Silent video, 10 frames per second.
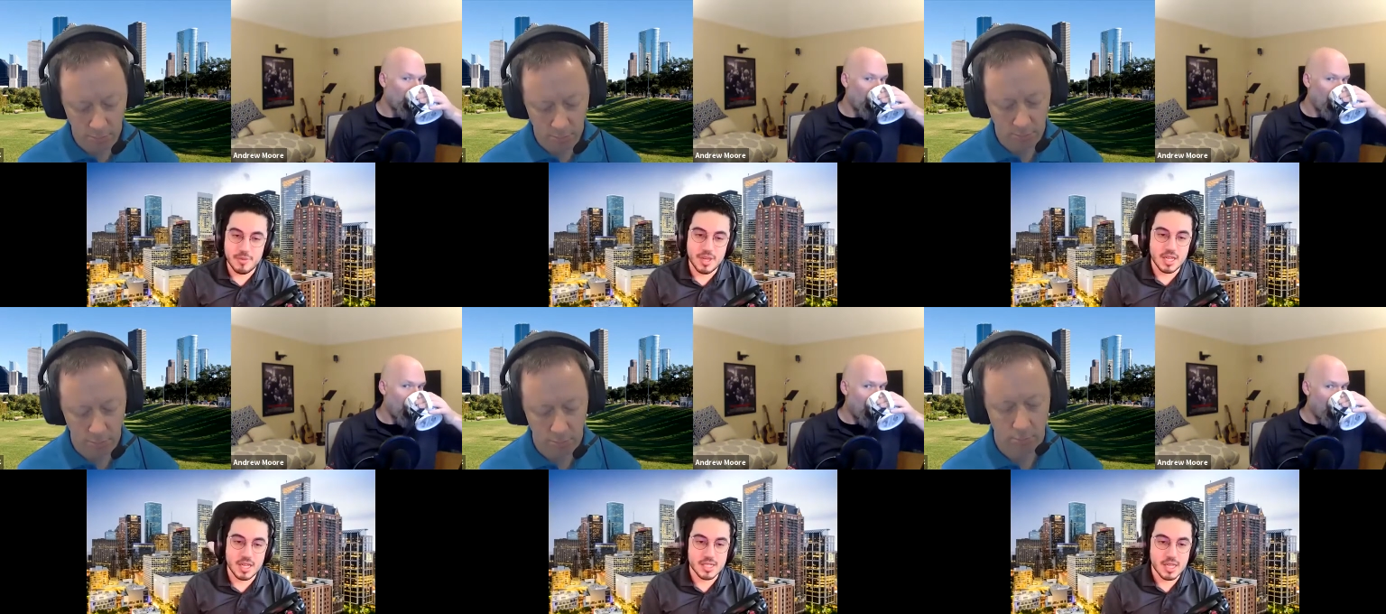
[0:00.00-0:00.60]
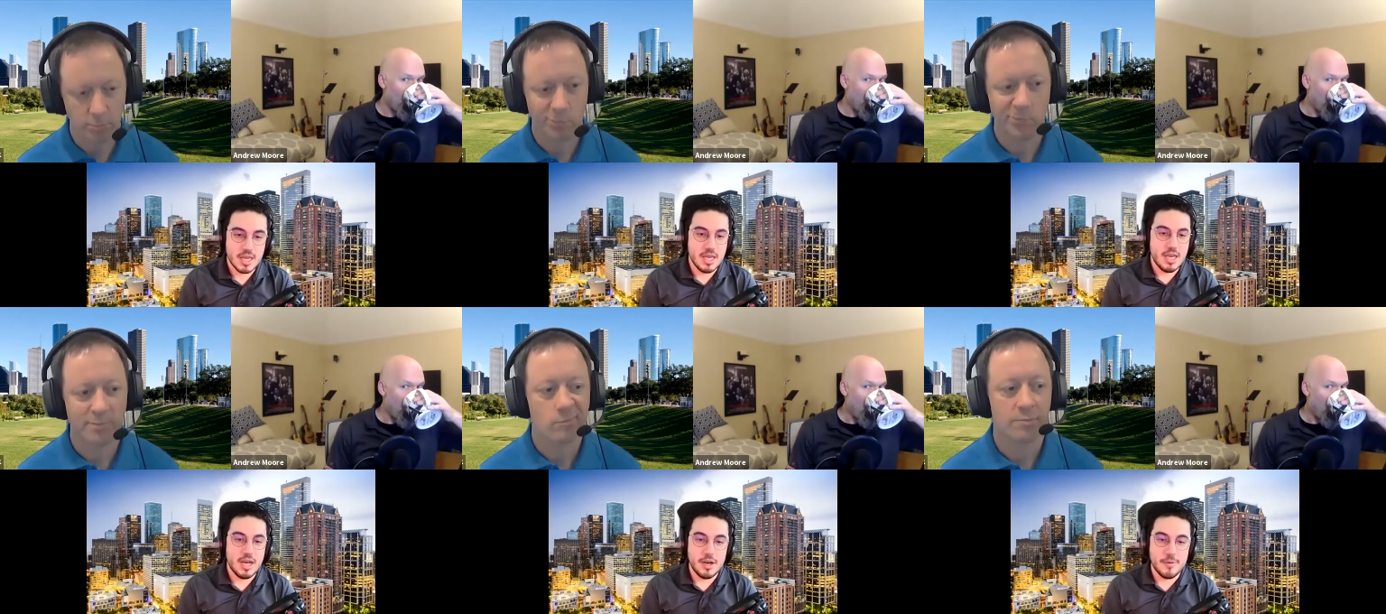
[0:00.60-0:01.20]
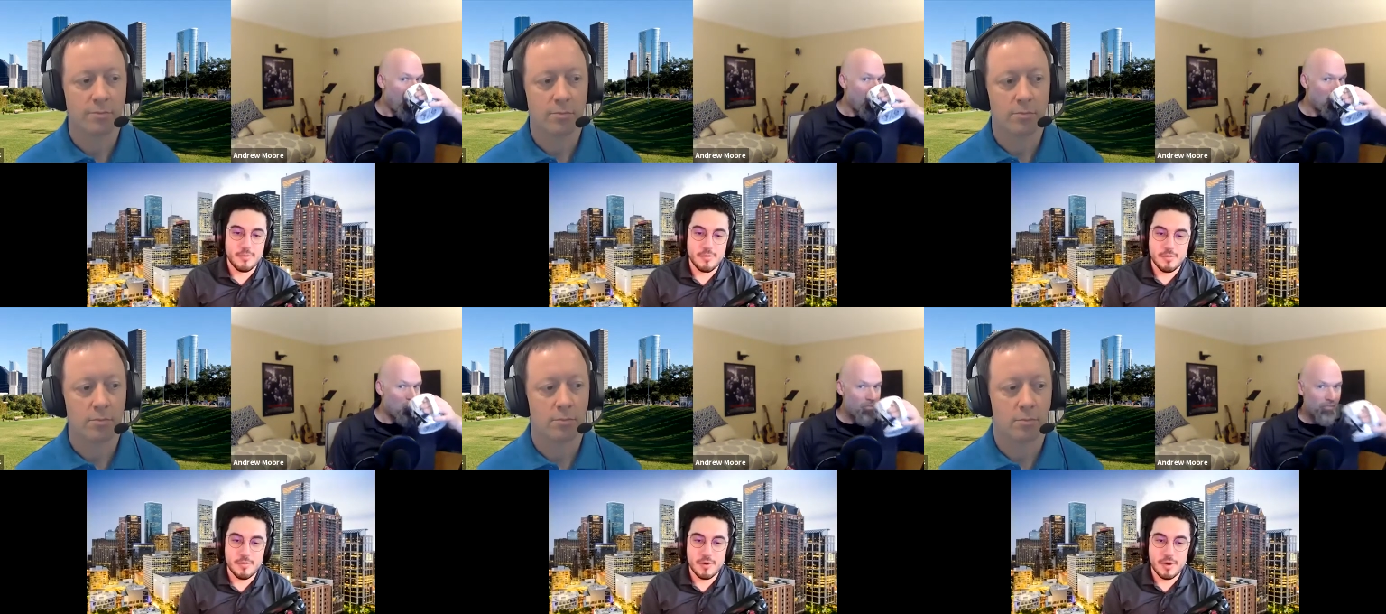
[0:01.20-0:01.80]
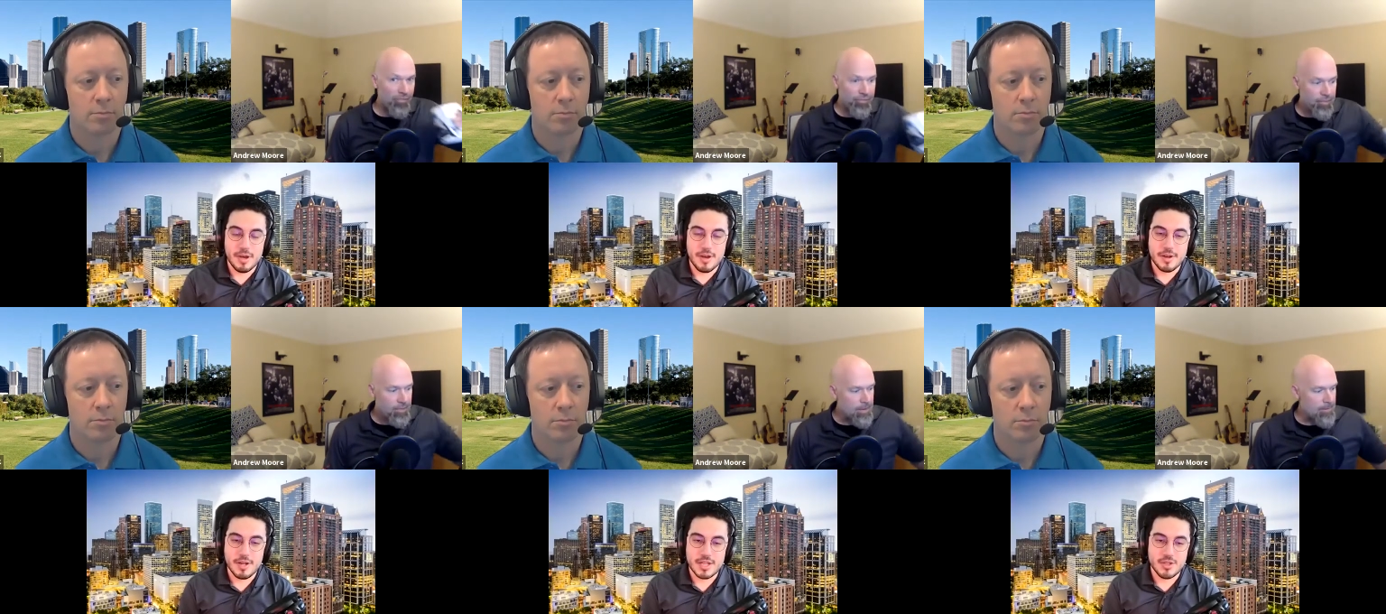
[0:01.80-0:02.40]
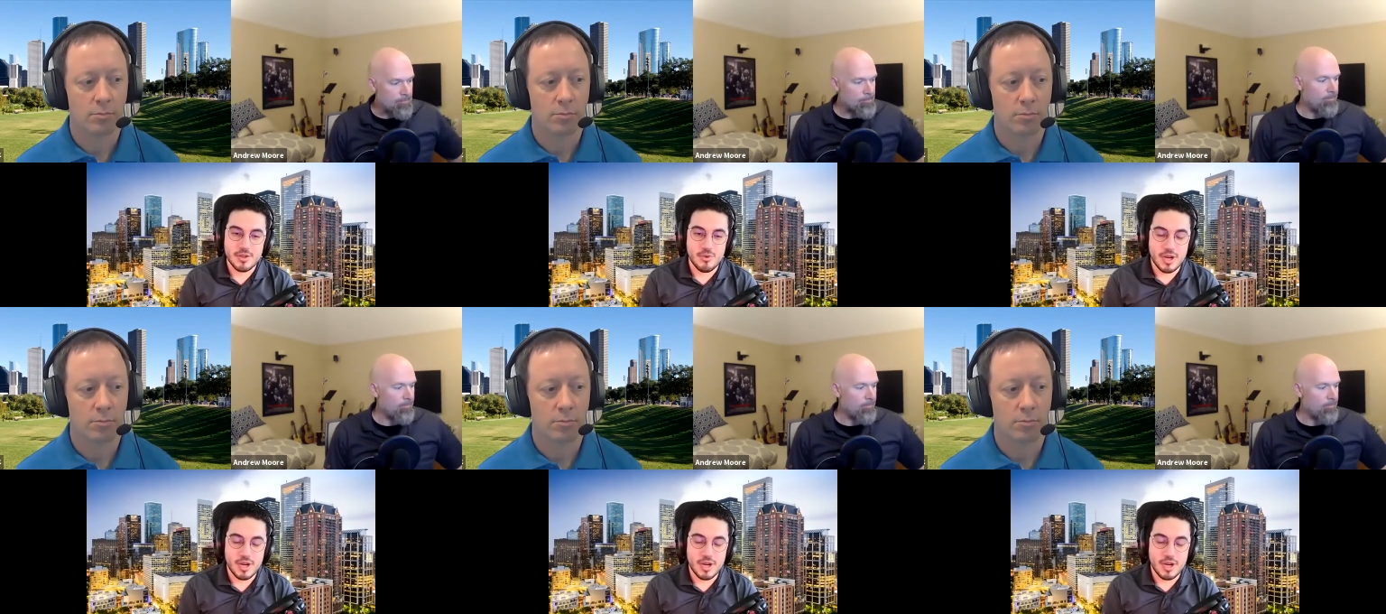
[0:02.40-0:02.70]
Speaker 1: because um, not to